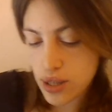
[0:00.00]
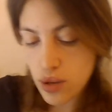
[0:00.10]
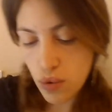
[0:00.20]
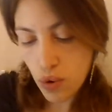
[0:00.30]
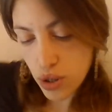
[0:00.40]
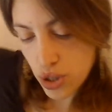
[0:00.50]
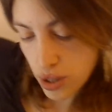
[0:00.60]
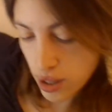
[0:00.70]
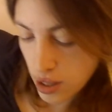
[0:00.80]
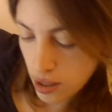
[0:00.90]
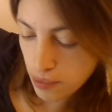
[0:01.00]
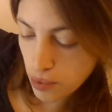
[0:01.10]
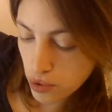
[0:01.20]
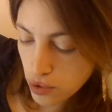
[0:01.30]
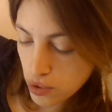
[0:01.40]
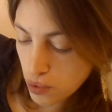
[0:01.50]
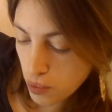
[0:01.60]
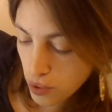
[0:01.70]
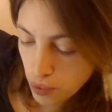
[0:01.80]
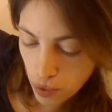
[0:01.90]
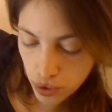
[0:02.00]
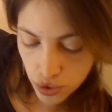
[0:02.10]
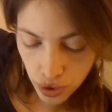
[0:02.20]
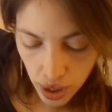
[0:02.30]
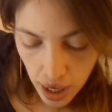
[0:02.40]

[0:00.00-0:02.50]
Wash the product with water